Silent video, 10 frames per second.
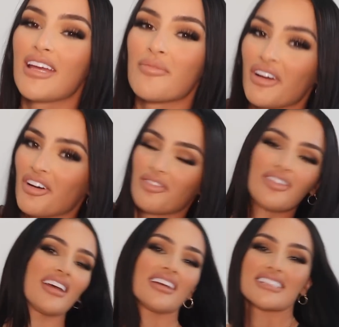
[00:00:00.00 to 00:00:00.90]
in my
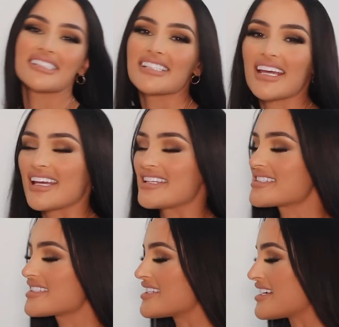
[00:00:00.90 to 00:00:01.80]
office
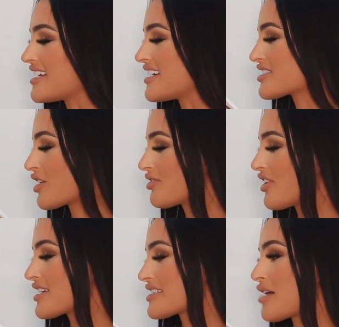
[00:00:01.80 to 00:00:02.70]
is the Soft
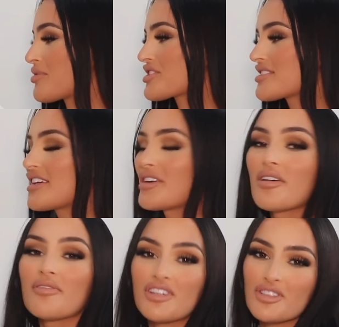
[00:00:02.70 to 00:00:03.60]
Focus Airbrush Concealer
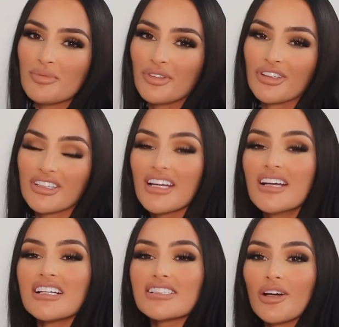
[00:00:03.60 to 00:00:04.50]
Vision Board.
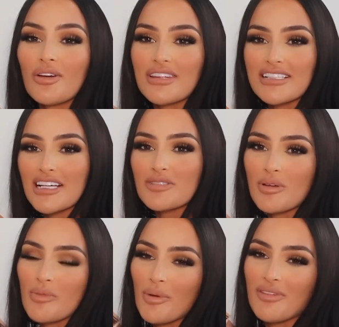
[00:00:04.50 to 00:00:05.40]
So this has
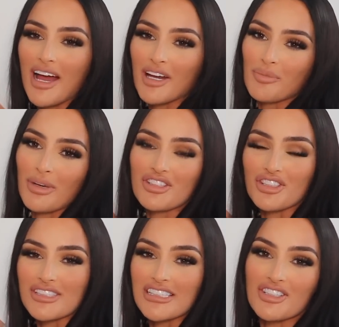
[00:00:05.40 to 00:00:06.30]
been where we've added
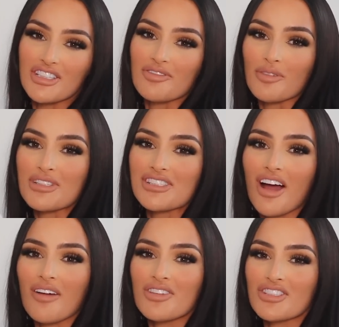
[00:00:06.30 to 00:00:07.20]
pictures literally from the
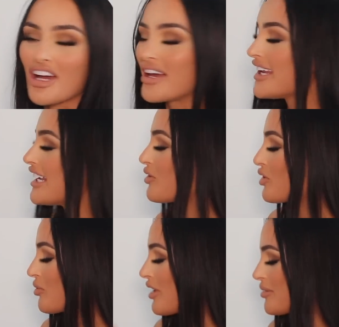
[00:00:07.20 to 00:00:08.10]
start of the journey all
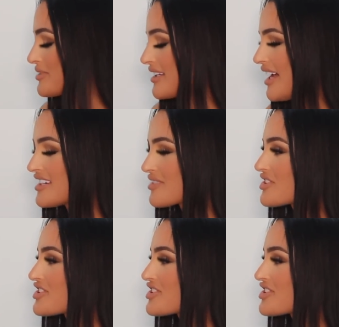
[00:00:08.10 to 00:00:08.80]
the way up to the end of the